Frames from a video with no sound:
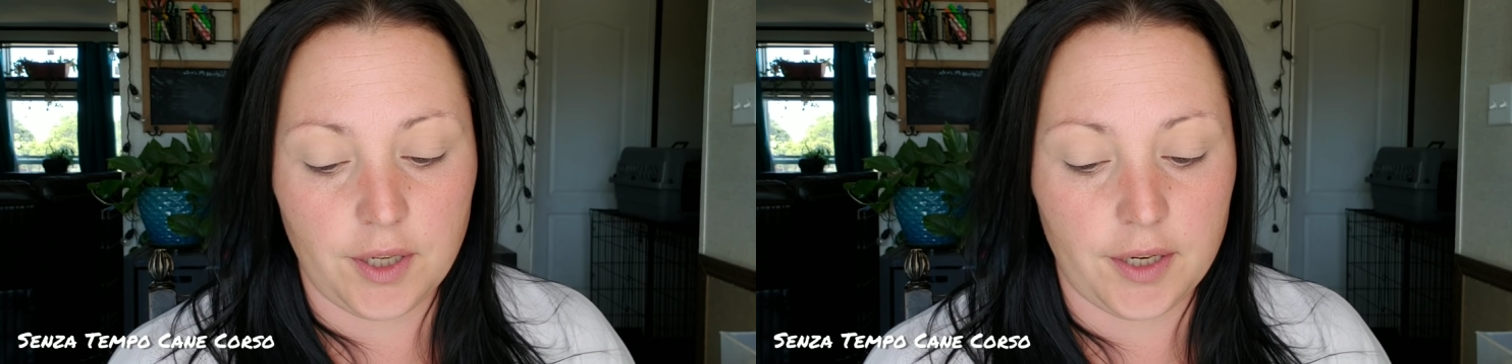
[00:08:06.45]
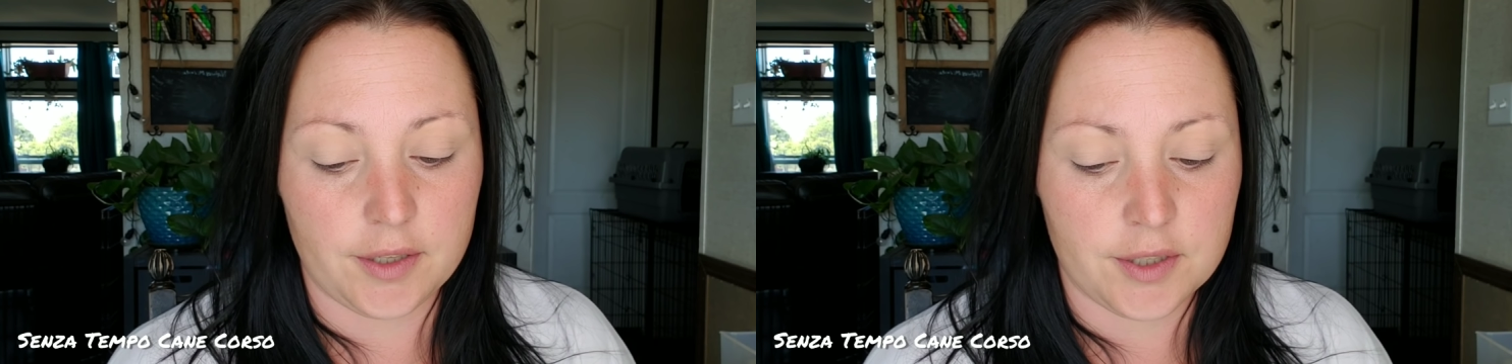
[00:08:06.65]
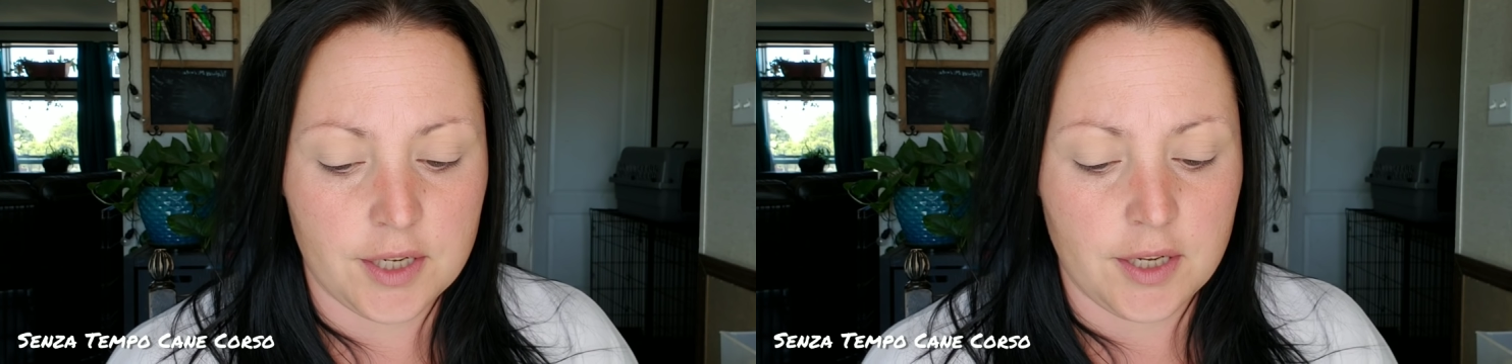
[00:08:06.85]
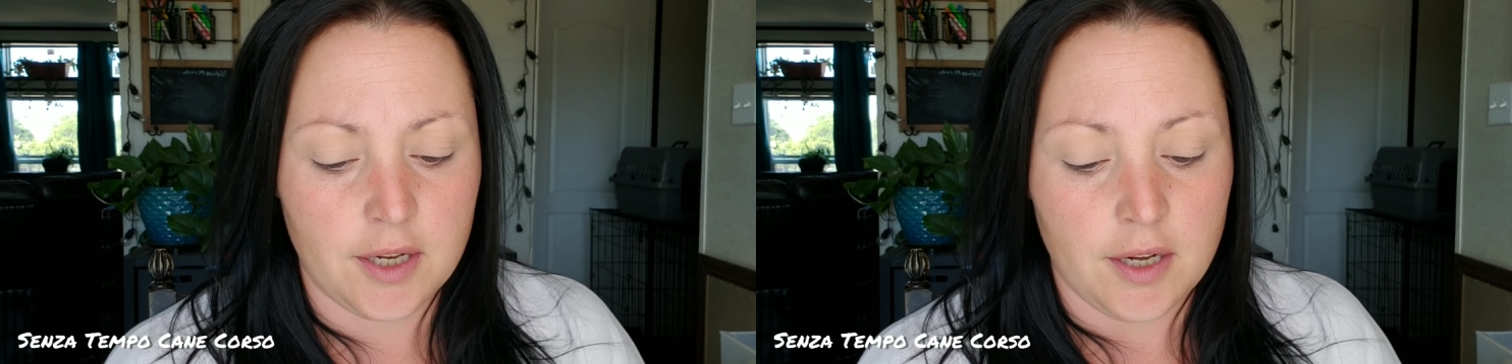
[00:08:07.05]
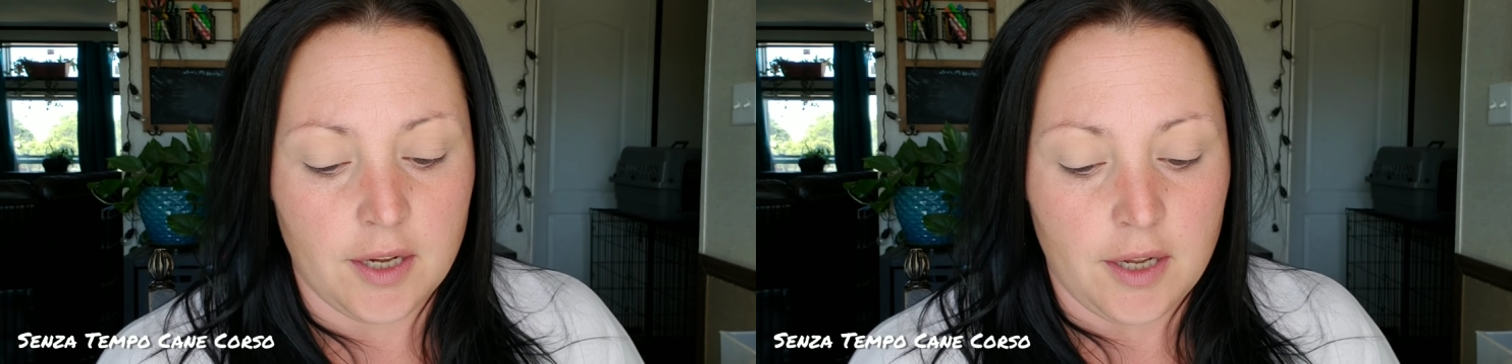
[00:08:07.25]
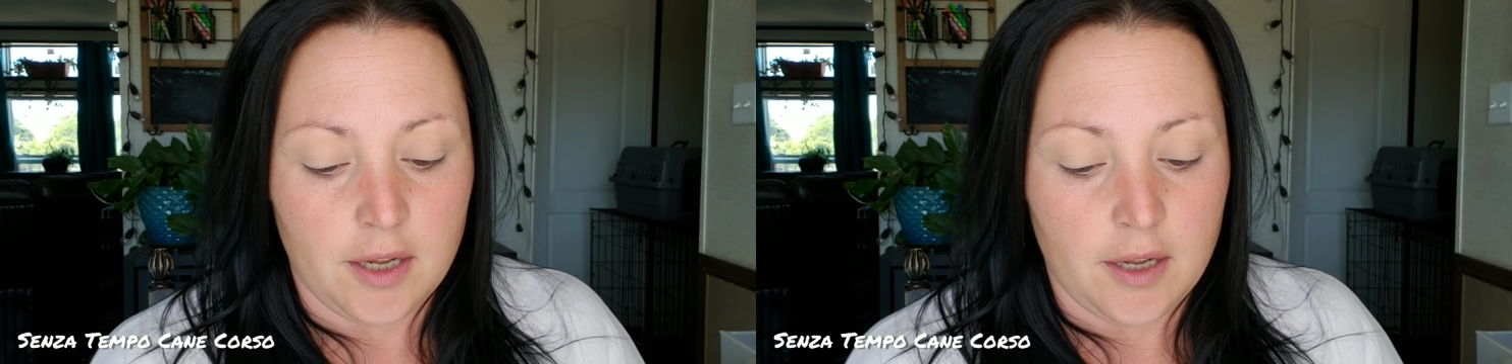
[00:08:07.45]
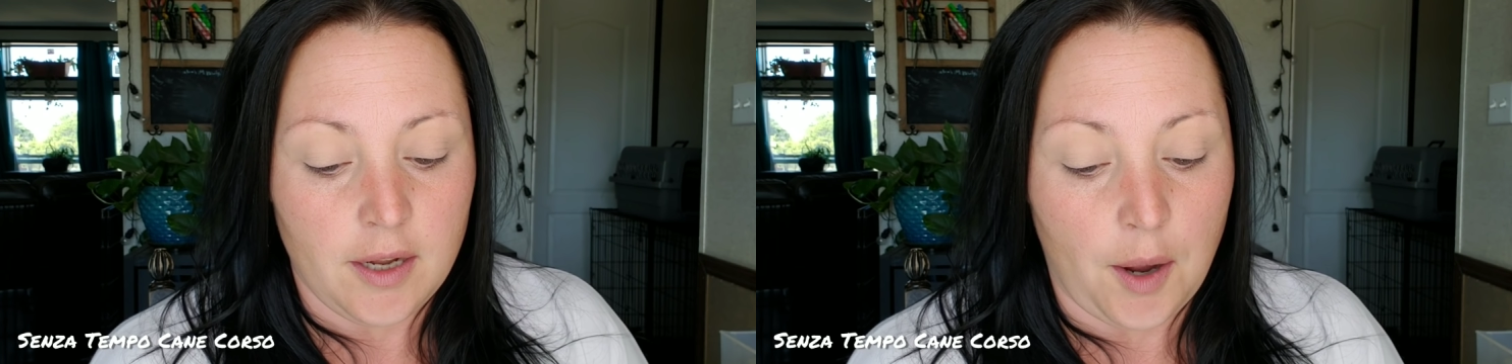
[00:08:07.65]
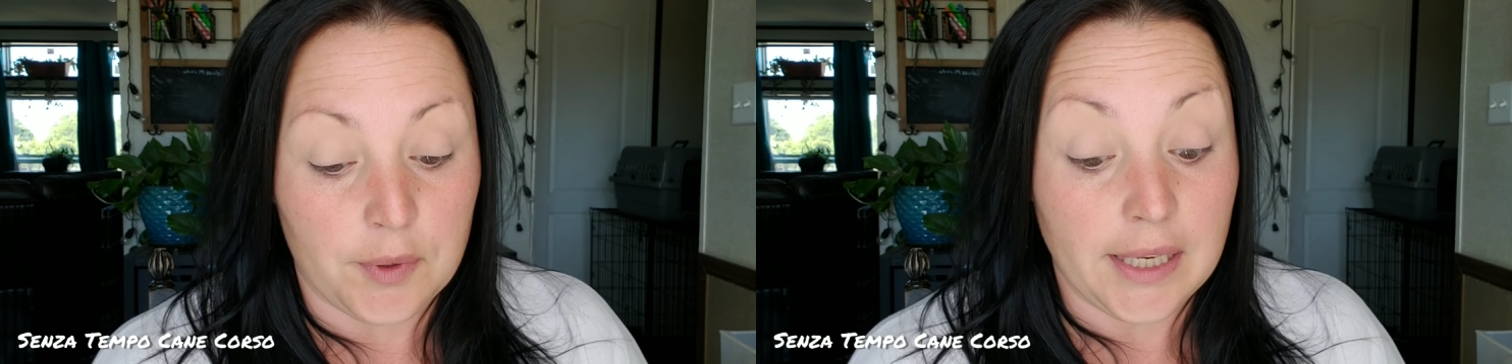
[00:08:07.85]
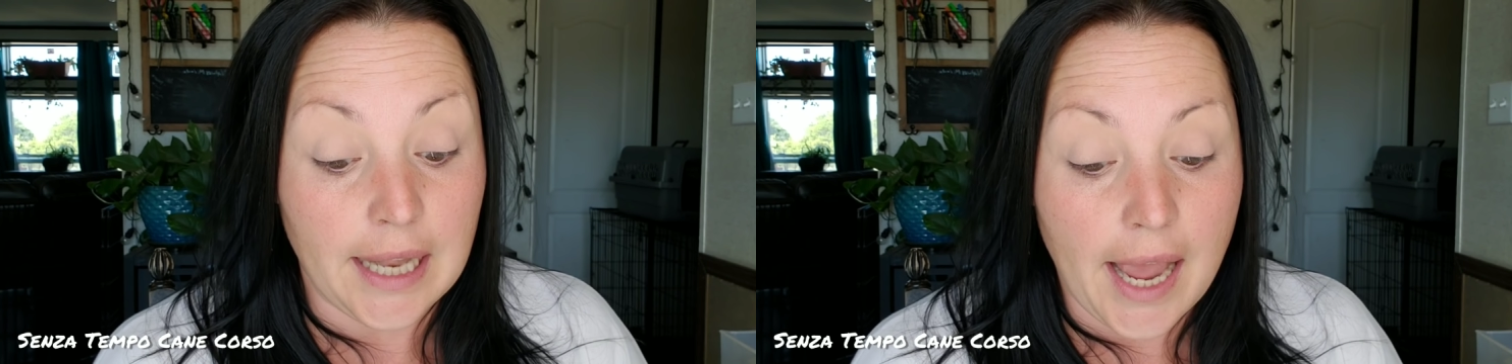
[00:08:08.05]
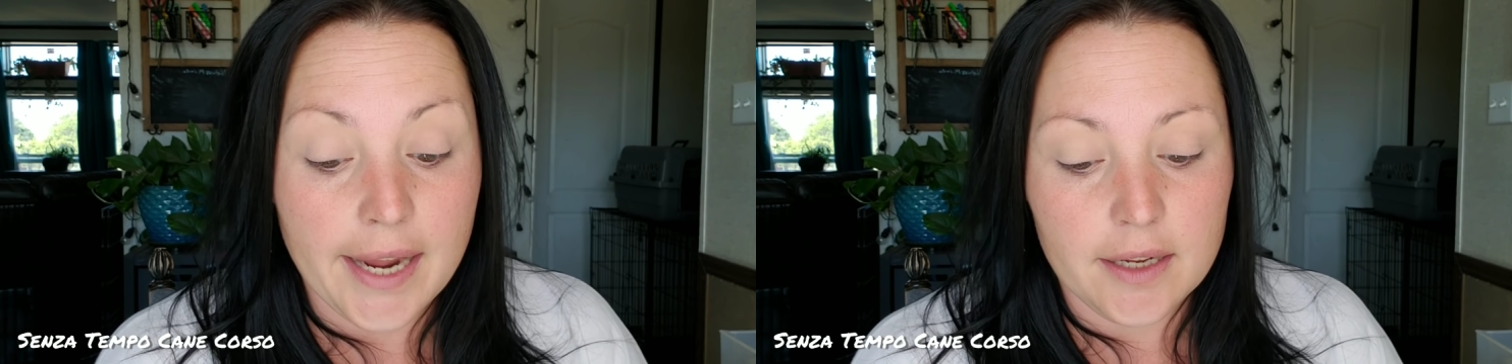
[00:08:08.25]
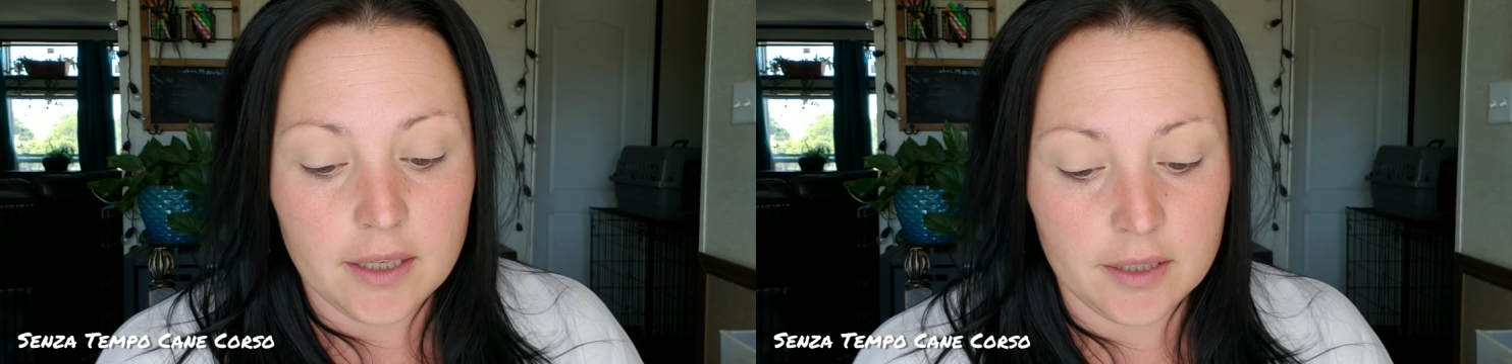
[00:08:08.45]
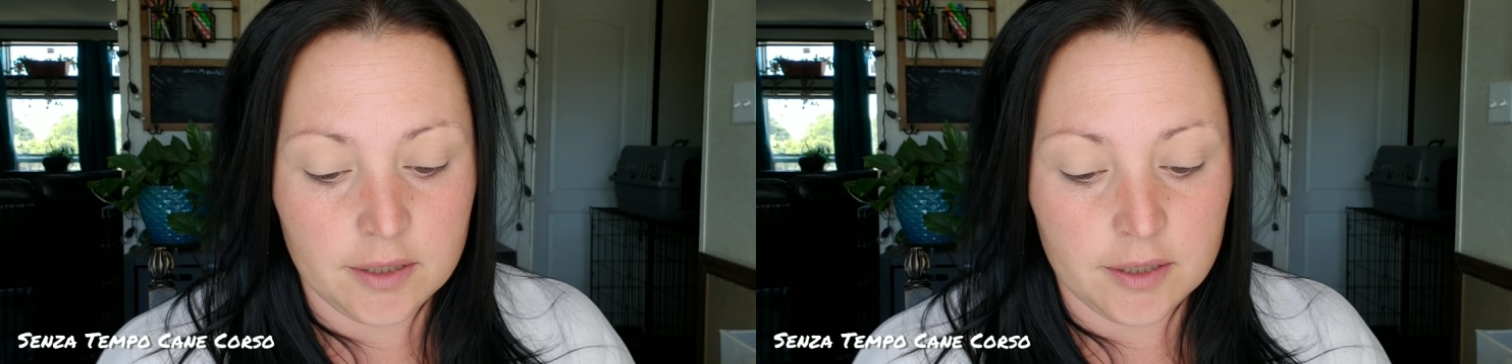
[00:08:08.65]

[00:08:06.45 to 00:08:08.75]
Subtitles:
And I would like